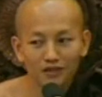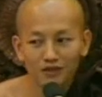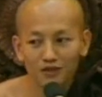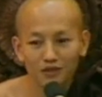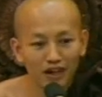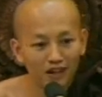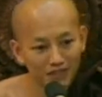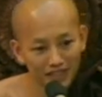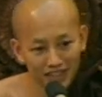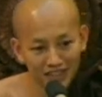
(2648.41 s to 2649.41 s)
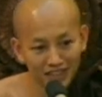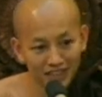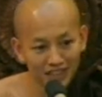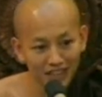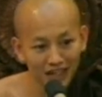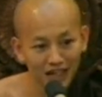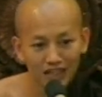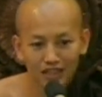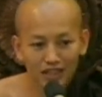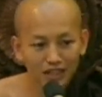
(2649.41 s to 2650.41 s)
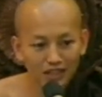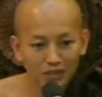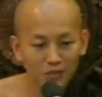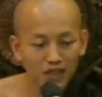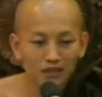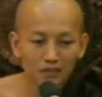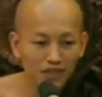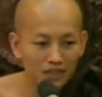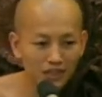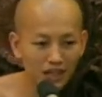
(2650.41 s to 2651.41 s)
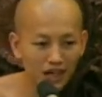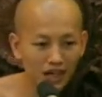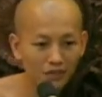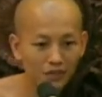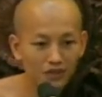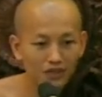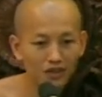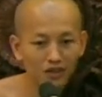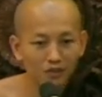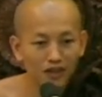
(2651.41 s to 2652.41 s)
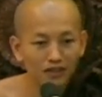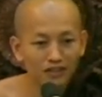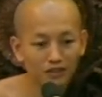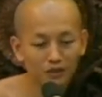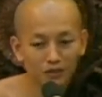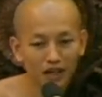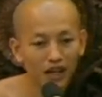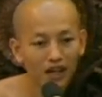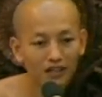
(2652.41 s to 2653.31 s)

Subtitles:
you know, power meditation center, there is many meditator. Because of about over